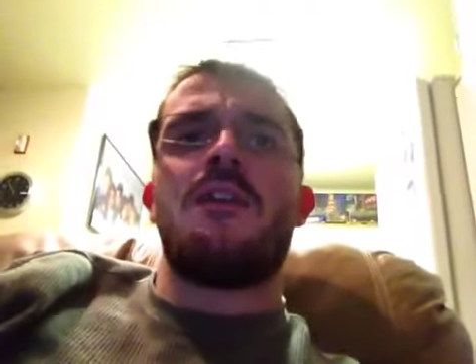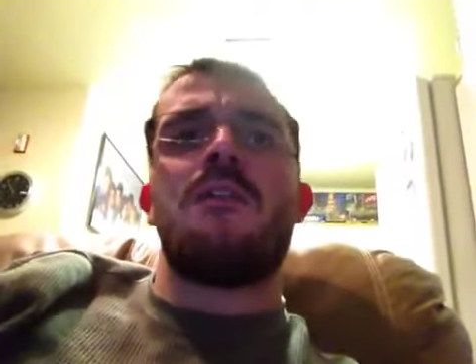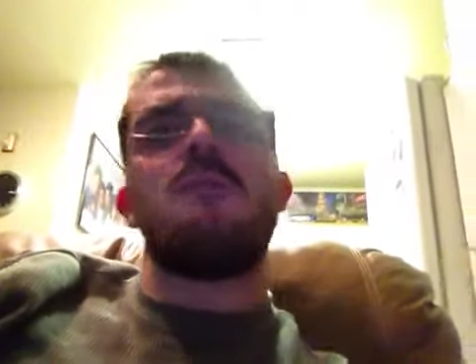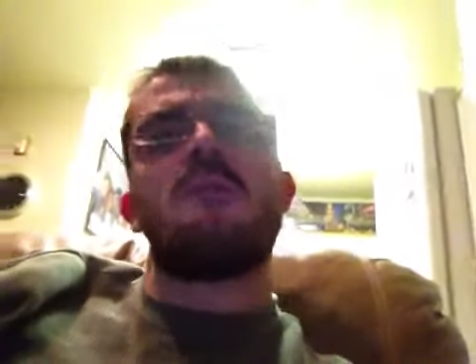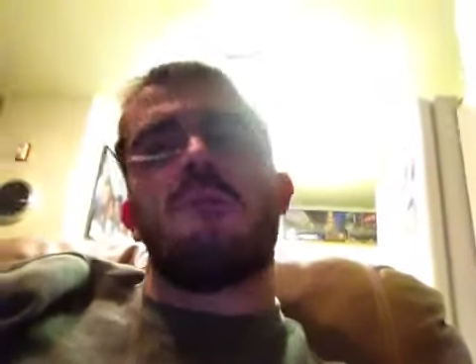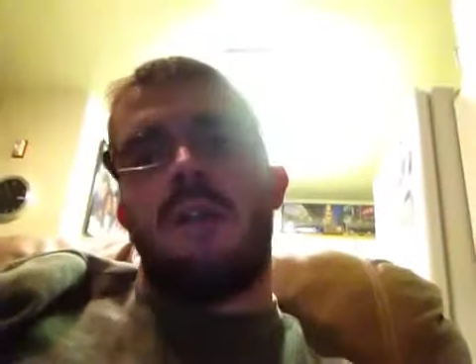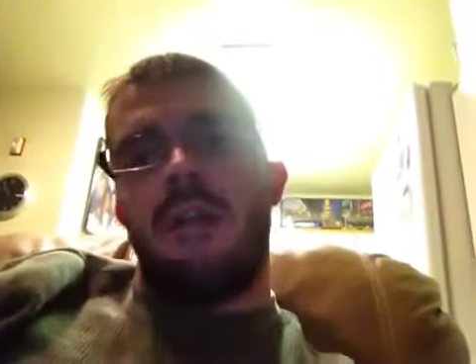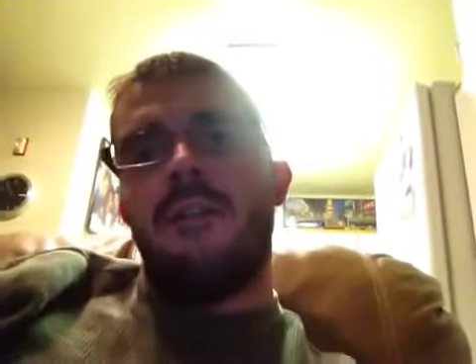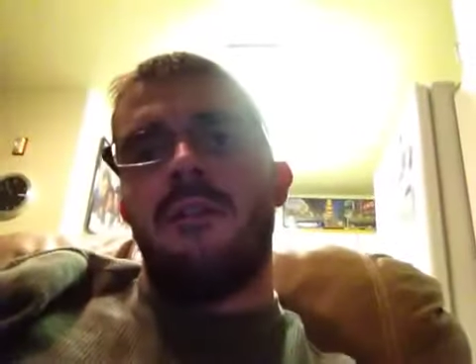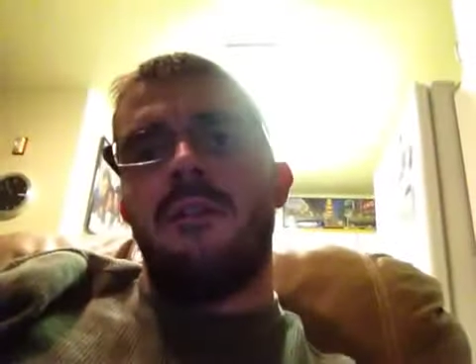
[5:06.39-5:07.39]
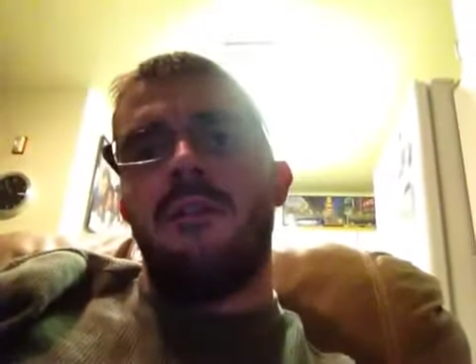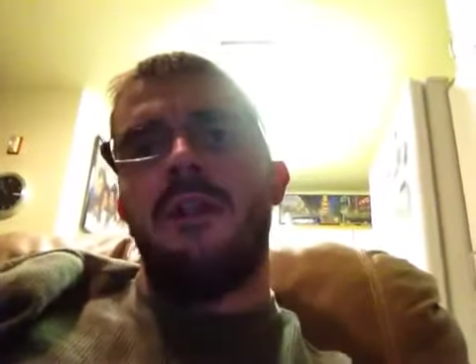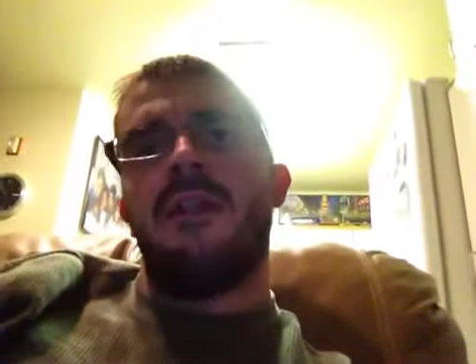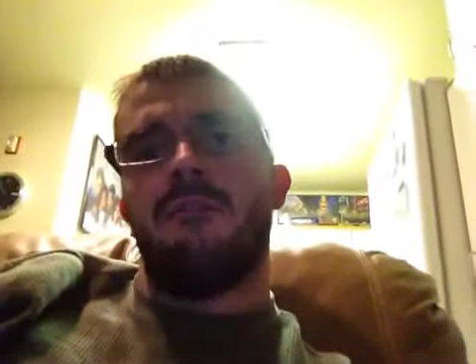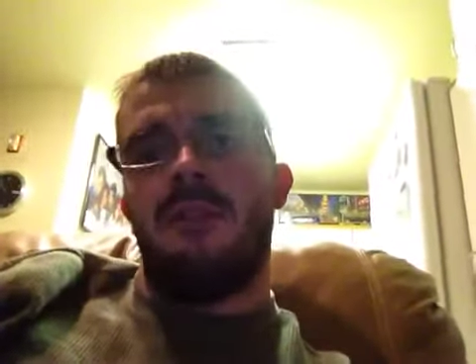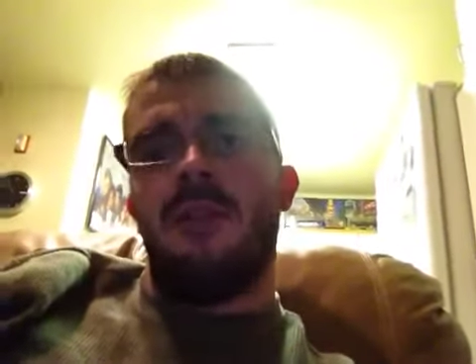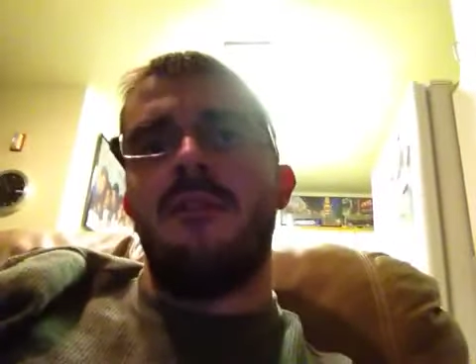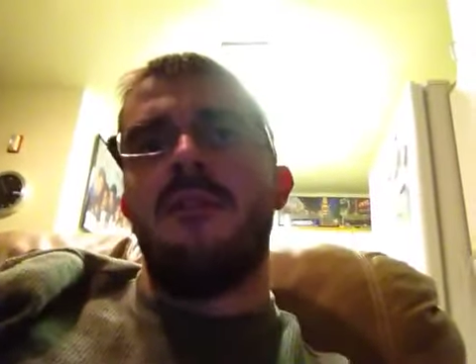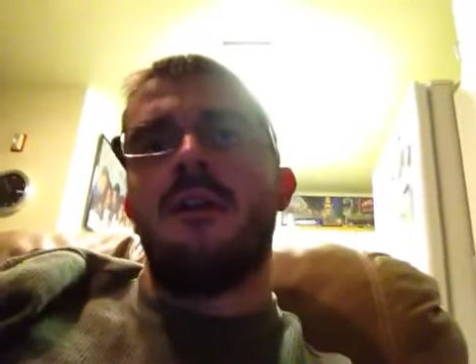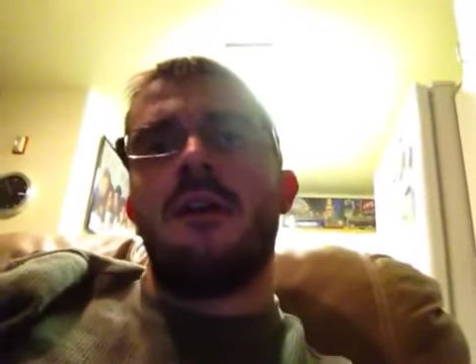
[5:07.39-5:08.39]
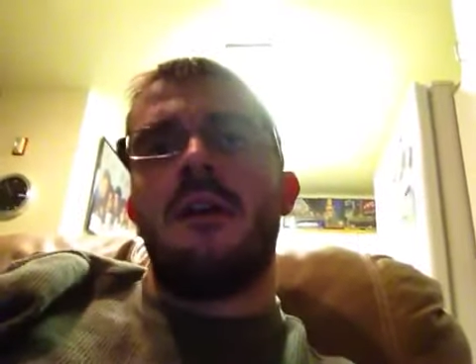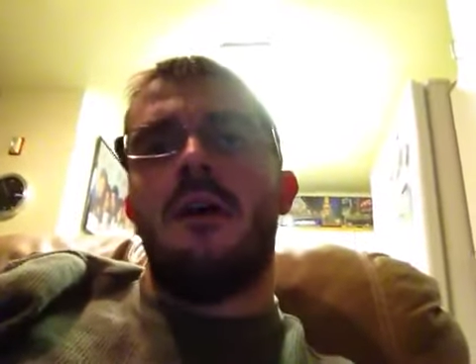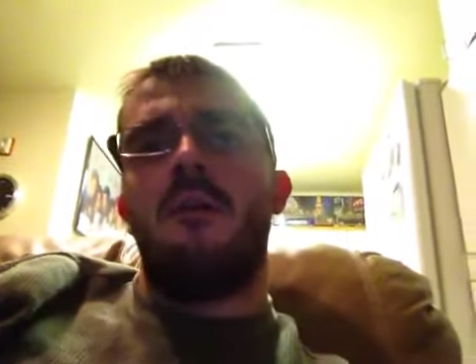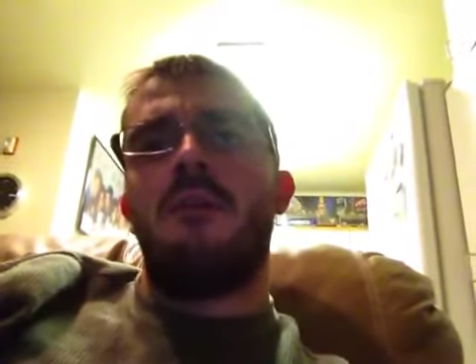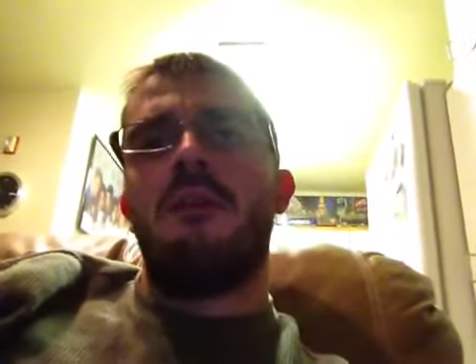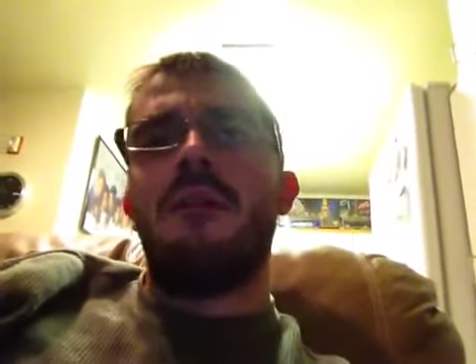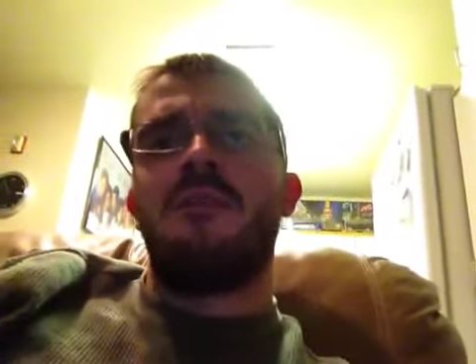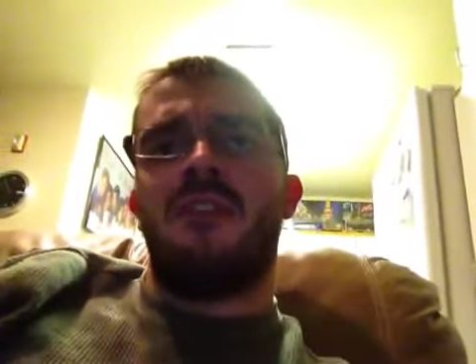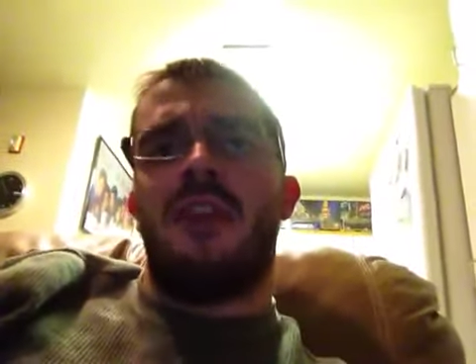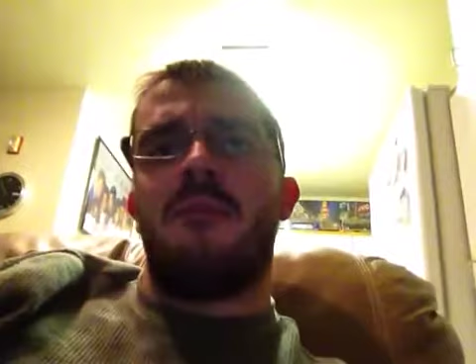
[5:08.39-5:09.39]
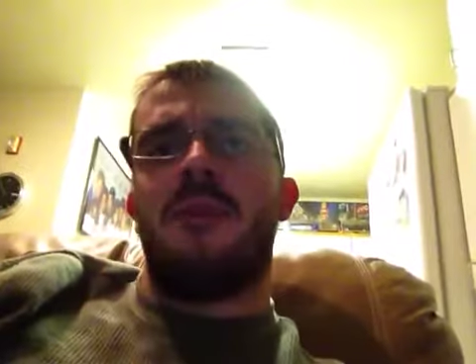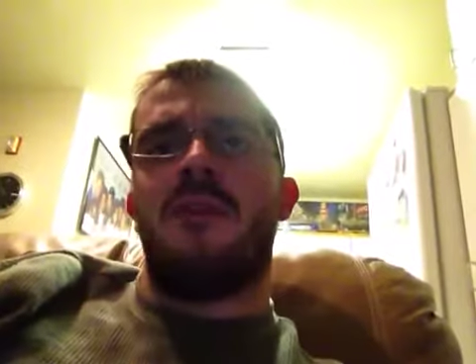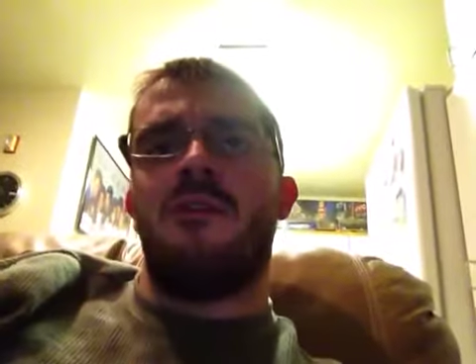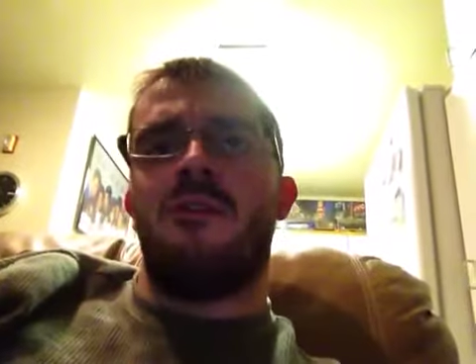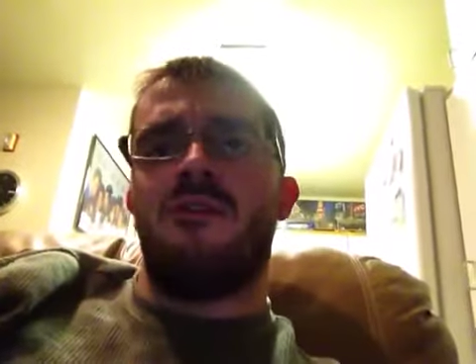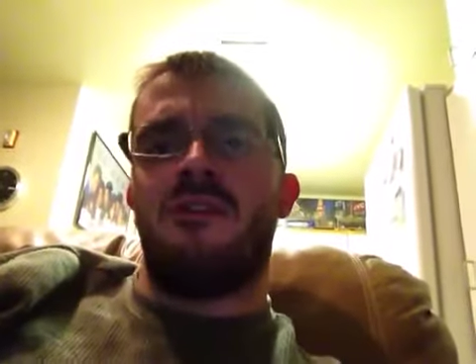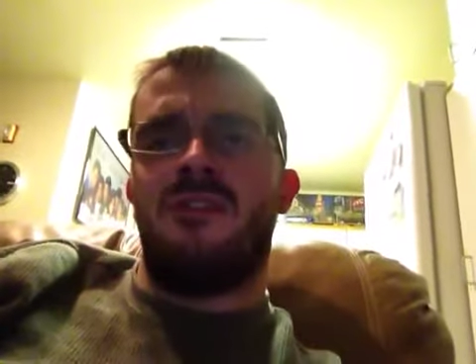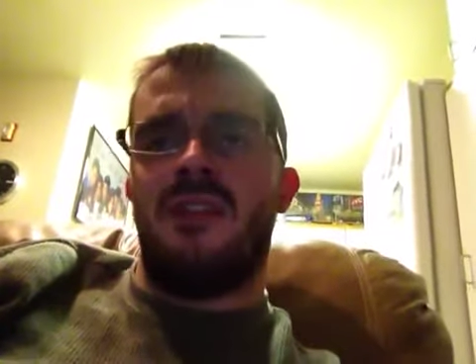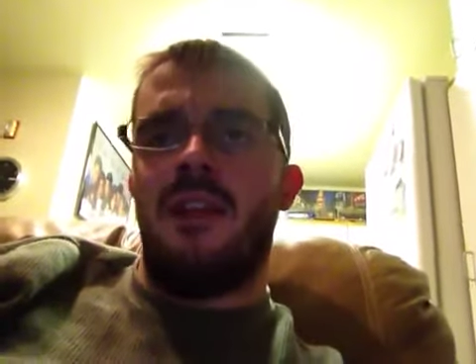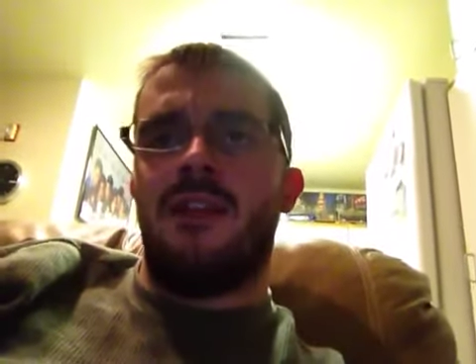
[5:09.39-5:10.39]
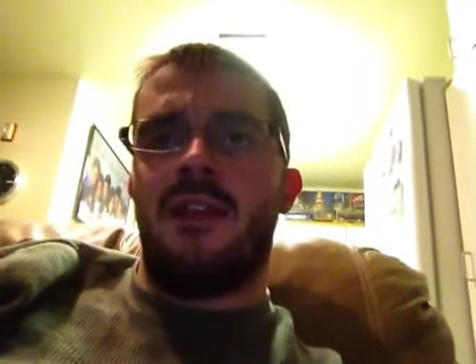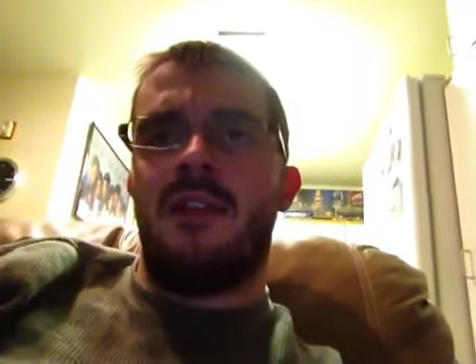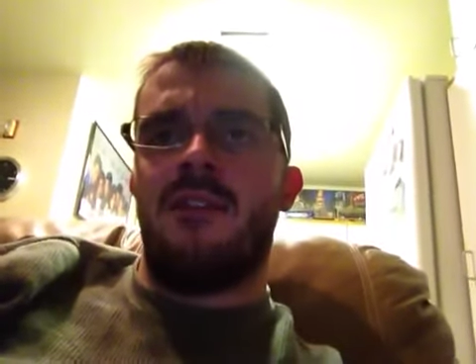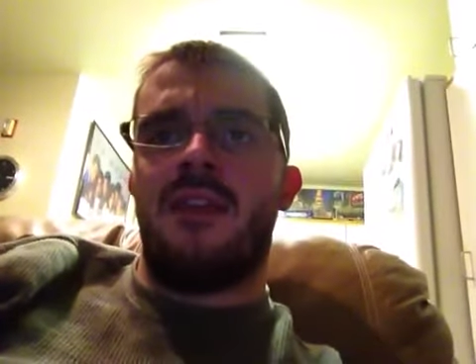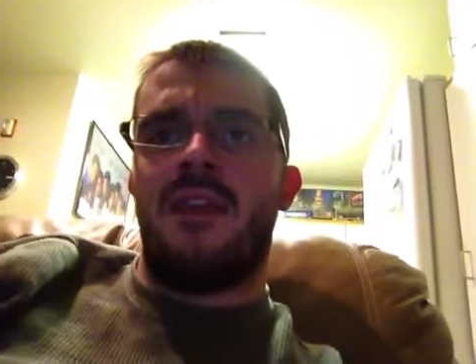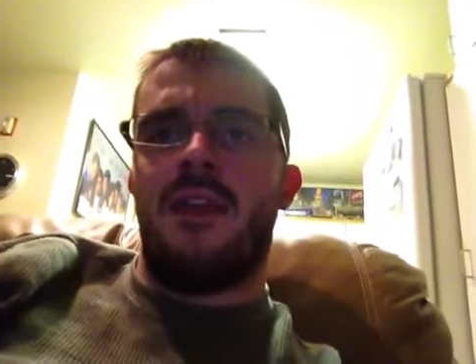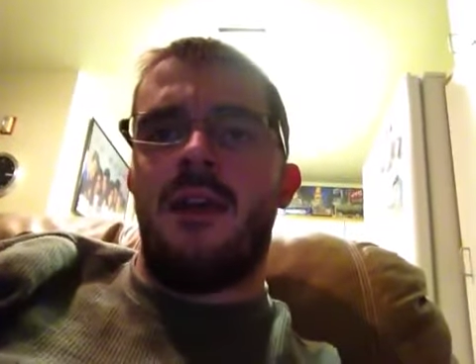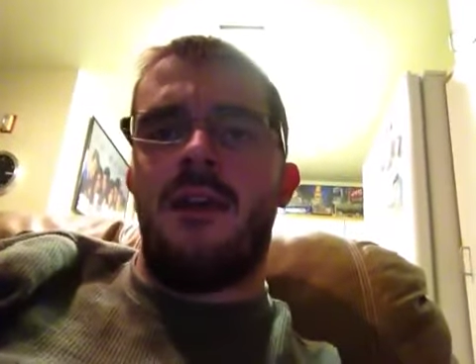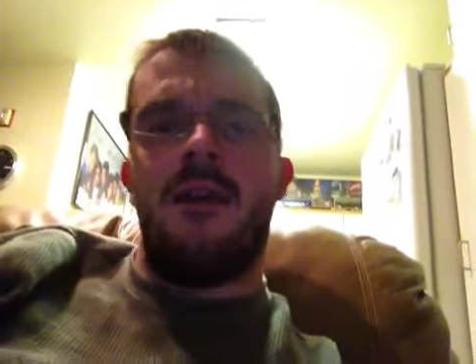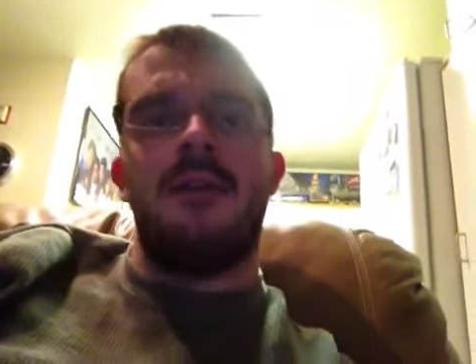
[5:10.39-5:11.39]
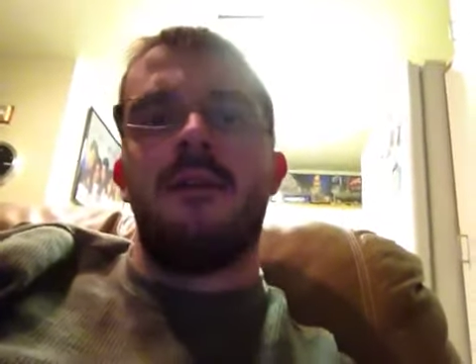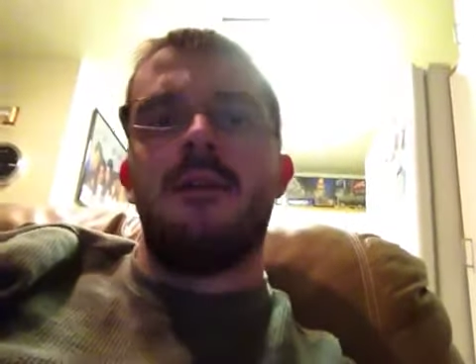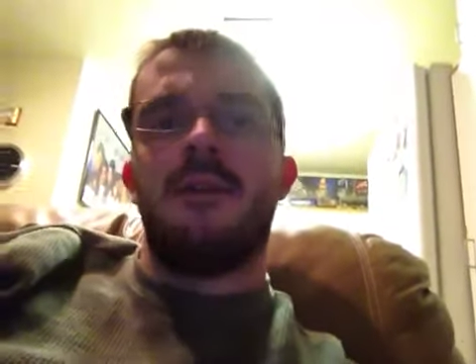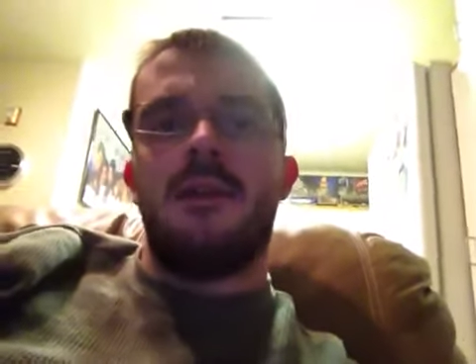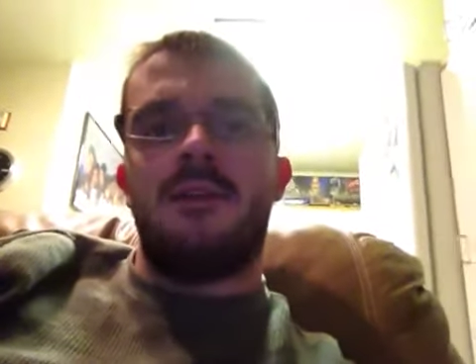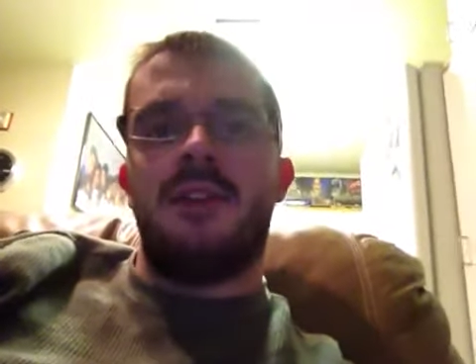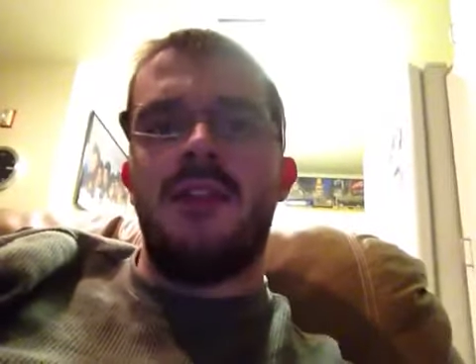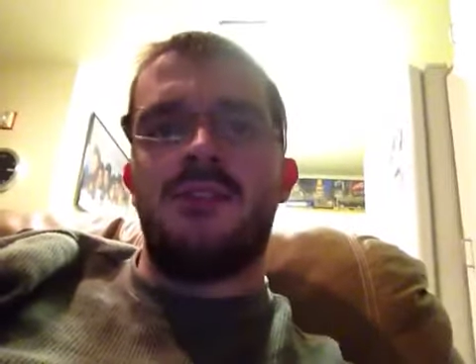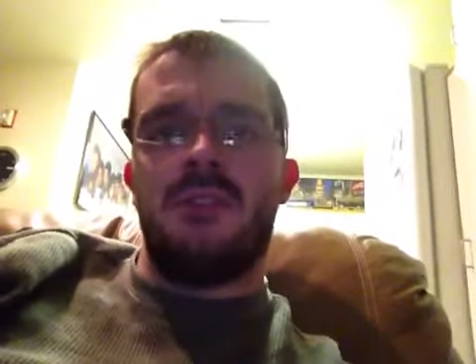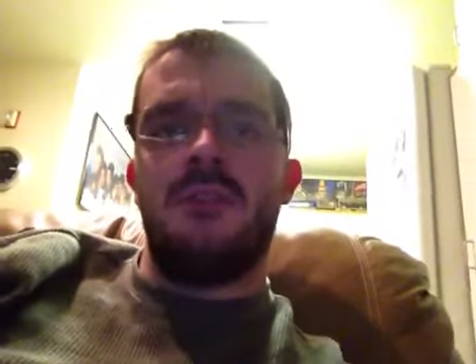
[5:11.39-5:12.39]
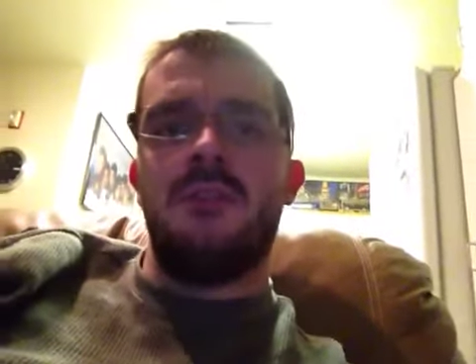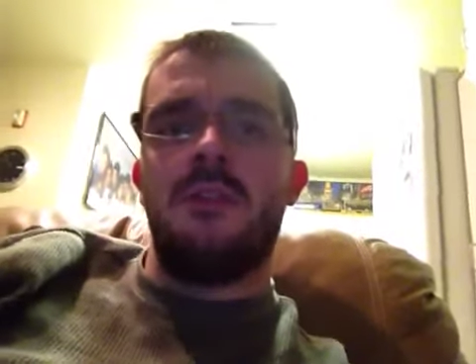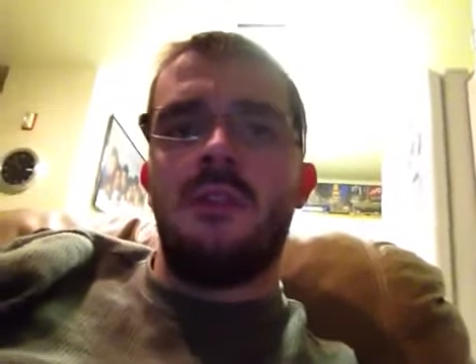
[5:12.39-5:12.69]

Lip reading: you would want to get rid of the website, because you're just not getting the attention